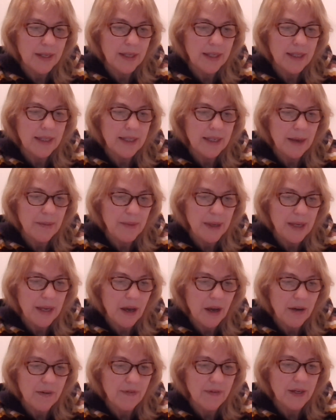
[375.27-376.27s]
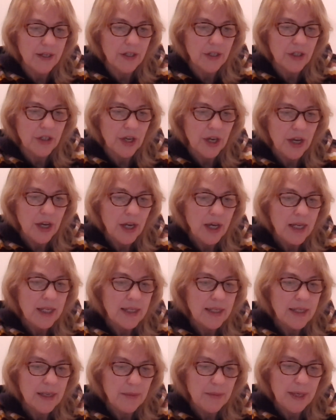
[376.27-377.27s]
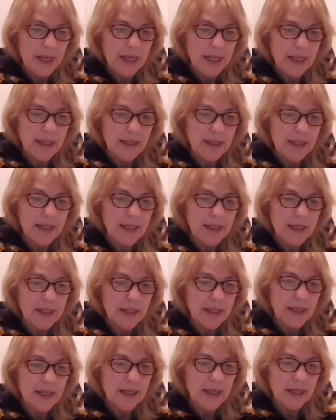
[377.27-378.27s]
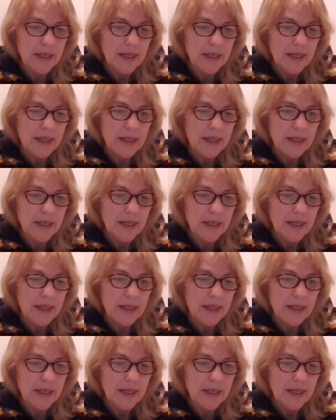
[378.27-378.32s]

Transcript: Semyonovitch some days since